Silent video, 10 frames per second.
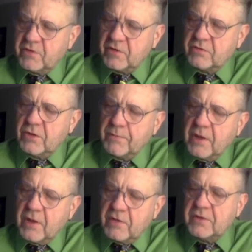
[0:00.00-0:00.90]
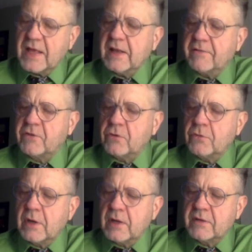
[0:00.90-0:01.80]
that's good. So -2
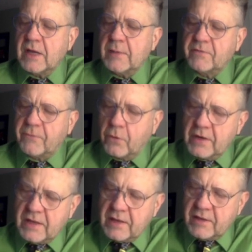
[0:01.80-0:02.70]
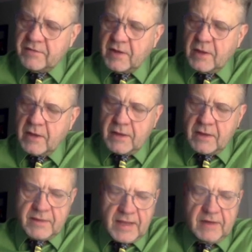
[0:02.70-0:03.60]
times 4 is
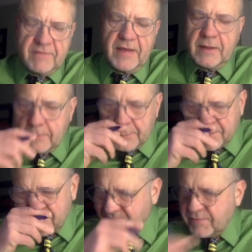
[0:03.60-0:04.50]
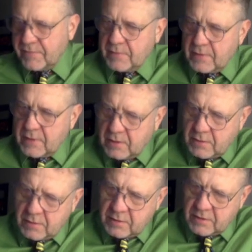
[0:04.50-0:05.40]
-8
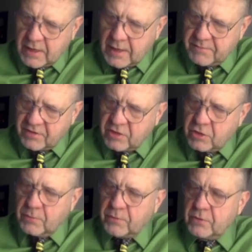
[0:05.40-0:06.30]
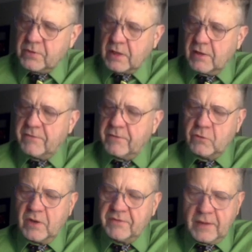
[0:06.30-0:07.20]
times the cube root of
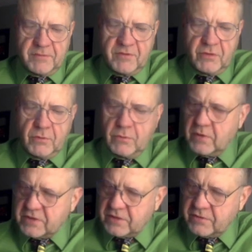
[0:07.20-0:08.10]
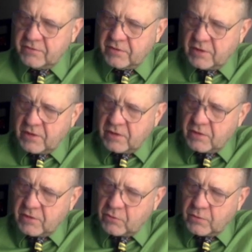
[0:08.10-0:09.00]
12 times 2, which is
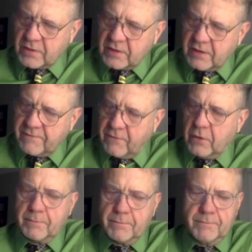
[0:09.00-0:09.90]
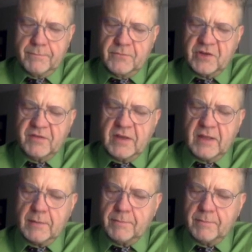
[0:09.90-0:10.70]
24, just like that.